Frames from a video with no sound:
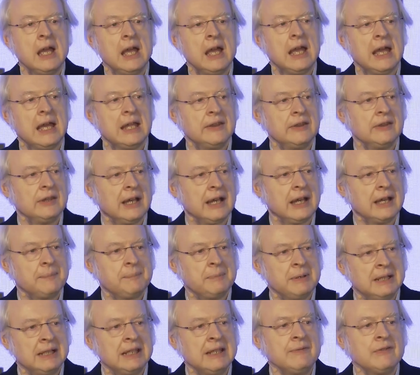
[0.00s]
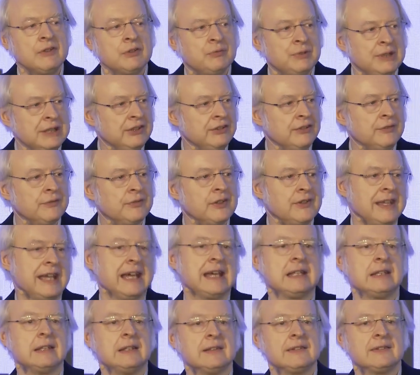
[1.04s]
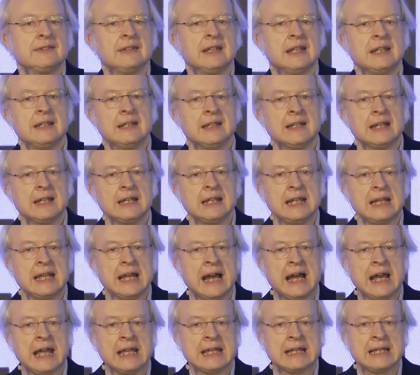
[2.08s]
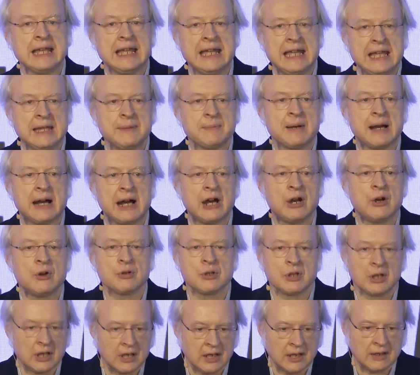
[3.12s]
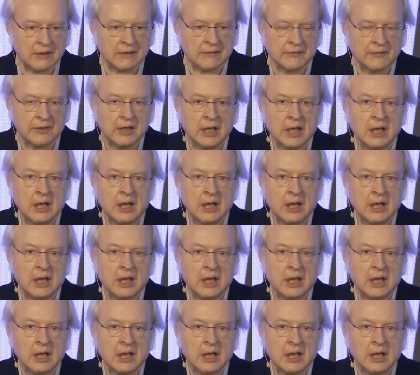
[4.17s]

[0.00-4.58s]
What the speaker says: And I believe the reason for that is that AI came out of